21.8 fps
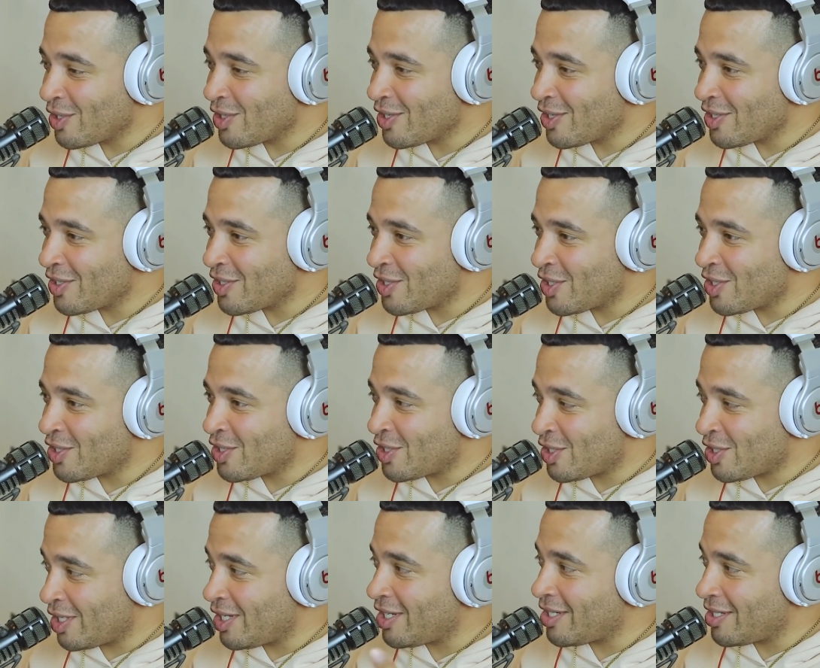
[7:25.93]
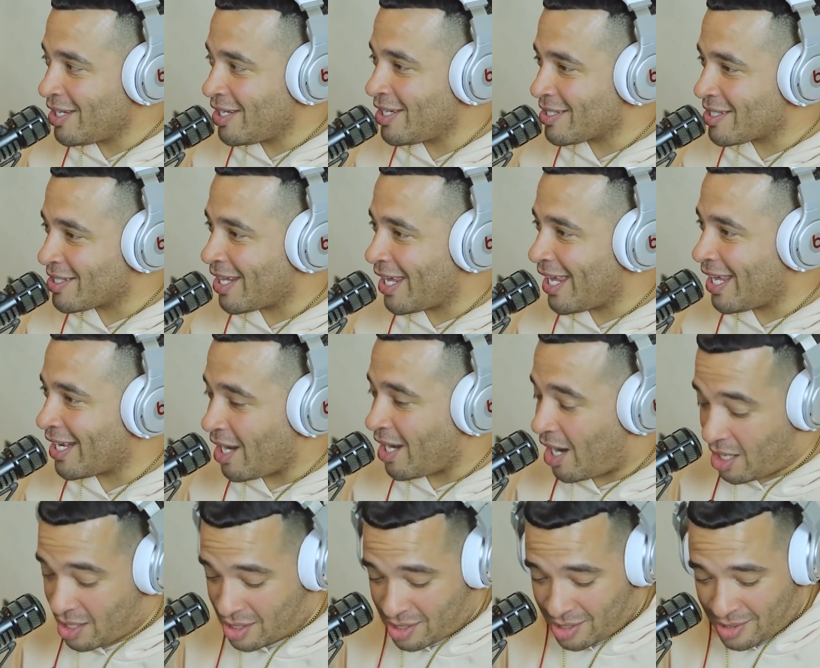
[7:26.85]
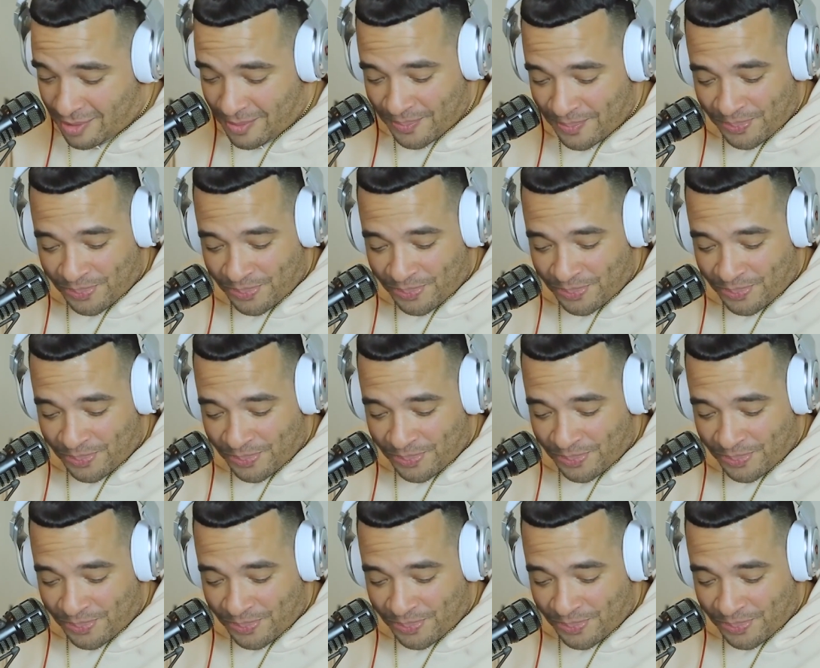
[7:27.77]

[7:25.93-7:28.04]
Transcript: she is the head doctor.